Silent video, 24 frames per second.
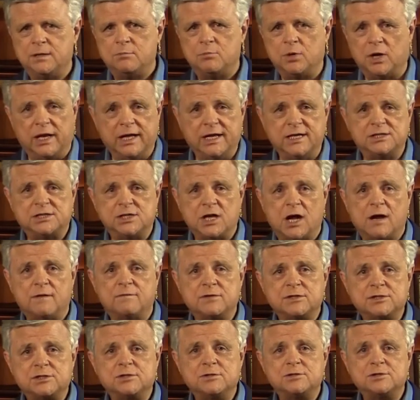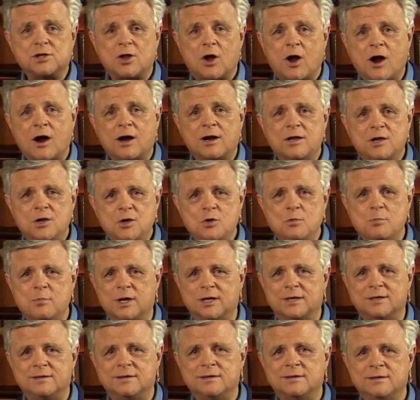Police officers are
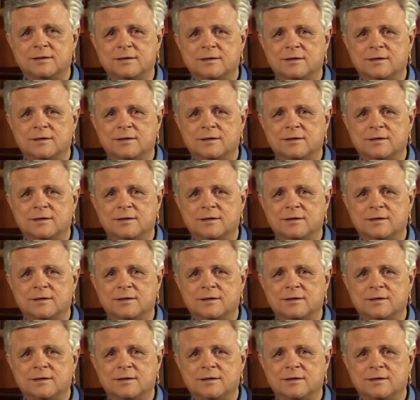human,